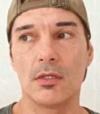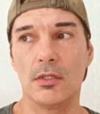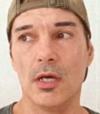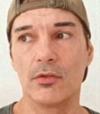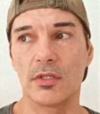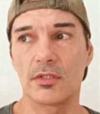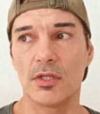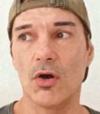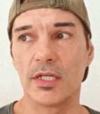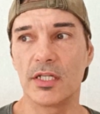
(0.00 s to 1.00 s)
You know, there's
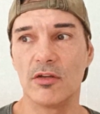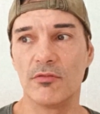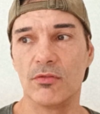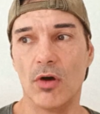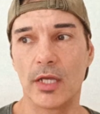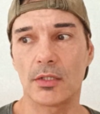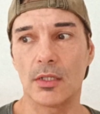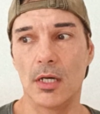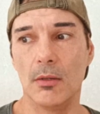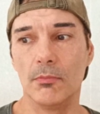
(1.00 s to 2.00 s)
the idea of
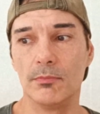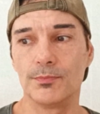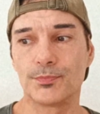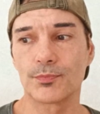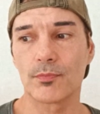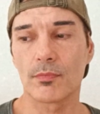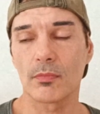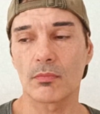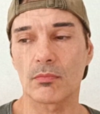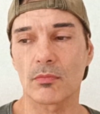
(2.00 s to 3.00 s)
like um,
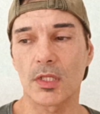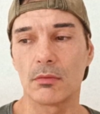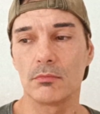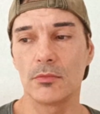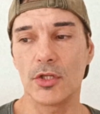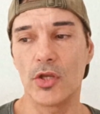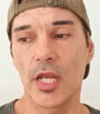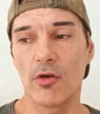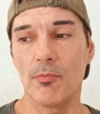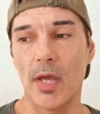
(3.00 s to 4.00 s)
that you
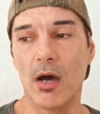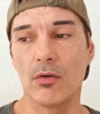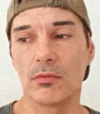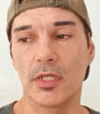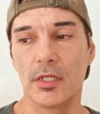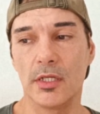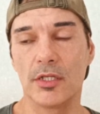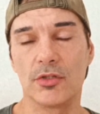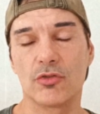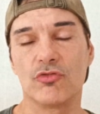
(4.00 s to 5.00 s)
hear about
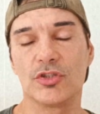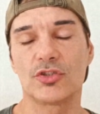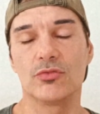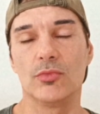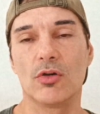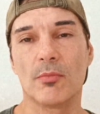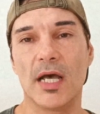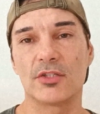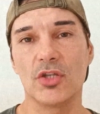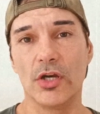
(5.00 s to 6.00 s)
in the Christian world
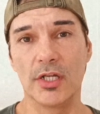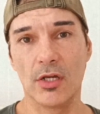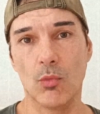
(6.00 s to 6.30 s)
about turning